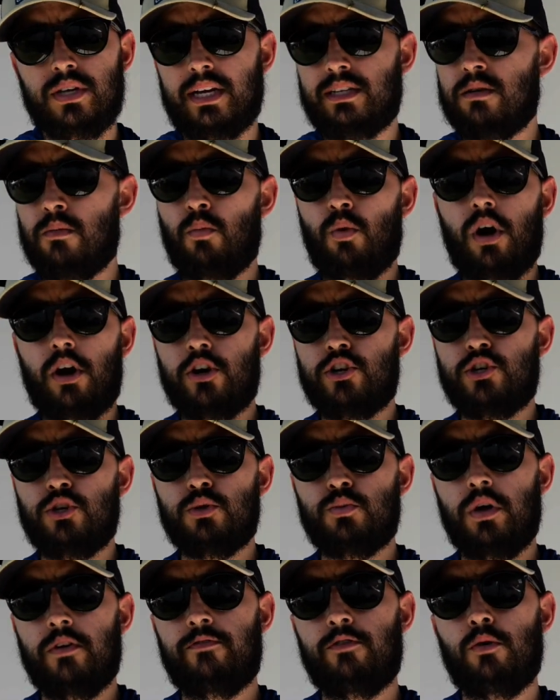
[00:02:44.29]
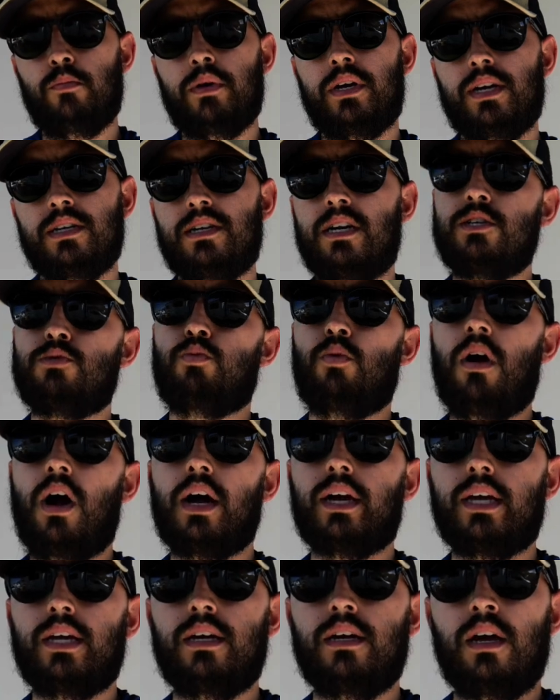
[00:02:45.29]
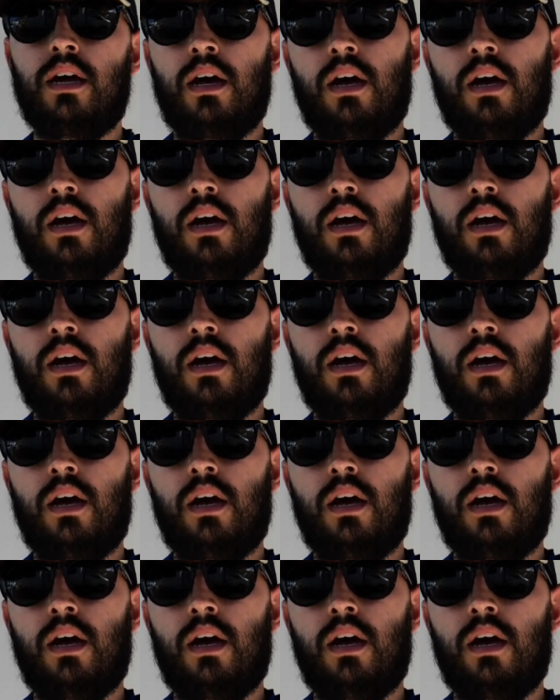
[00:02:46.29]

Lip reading: like some water shoes with you, because it is rocky,